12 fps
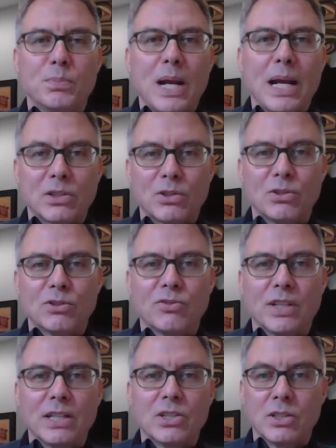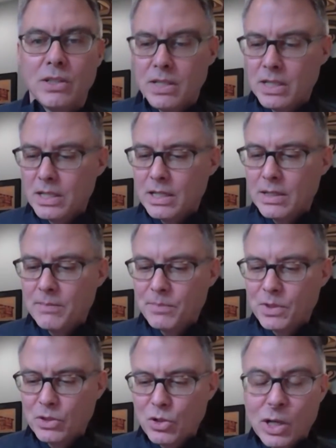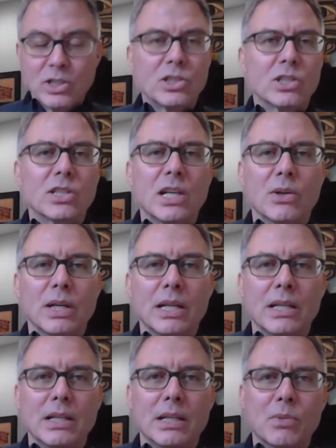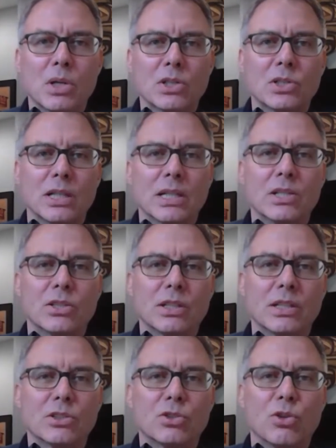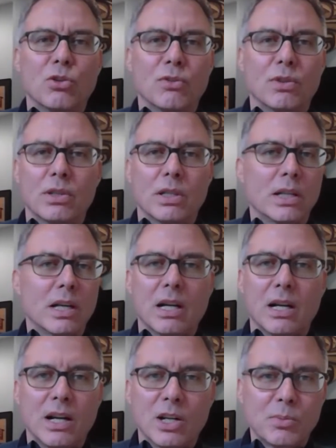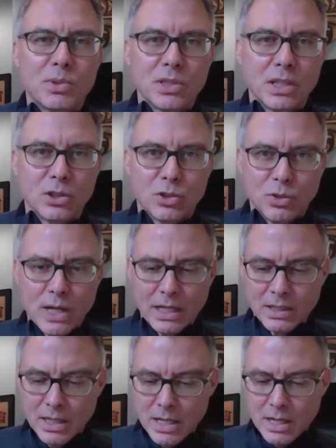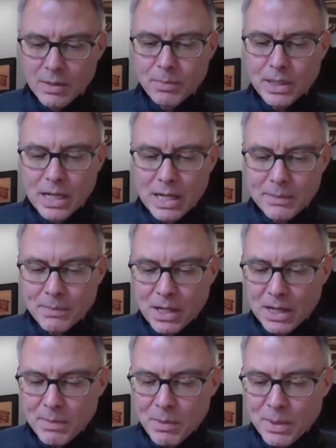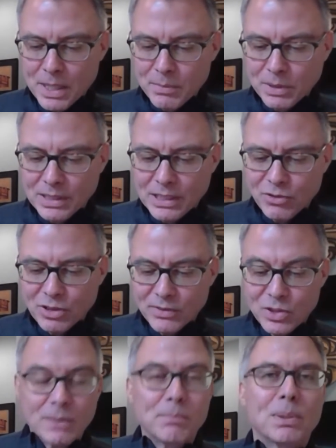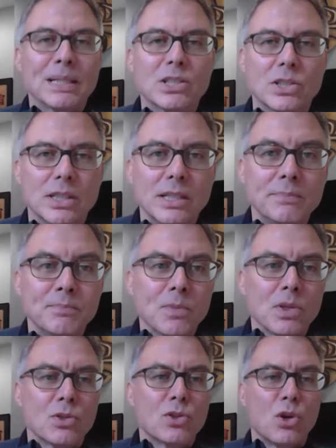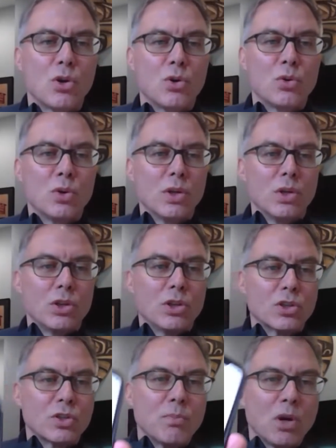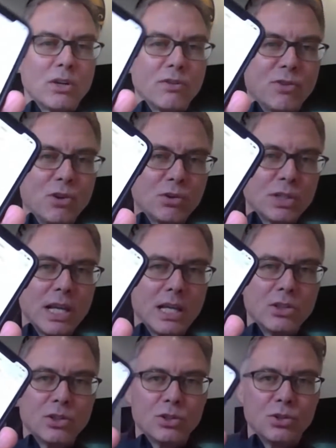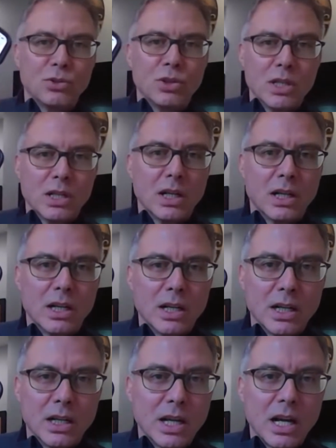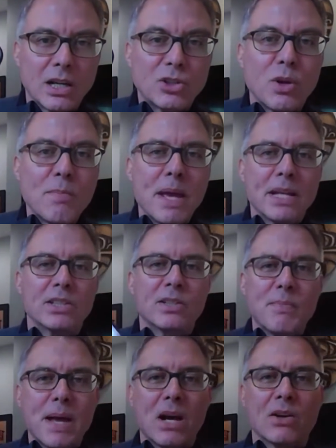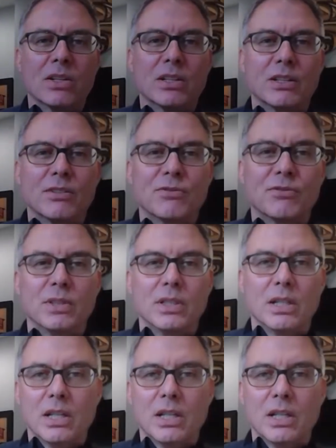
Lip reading: practical advice, not to discount anything Mark said, because it's all 100% correct, but I'm a big believer of simplicity. So the smartphone can do a tremendous amount of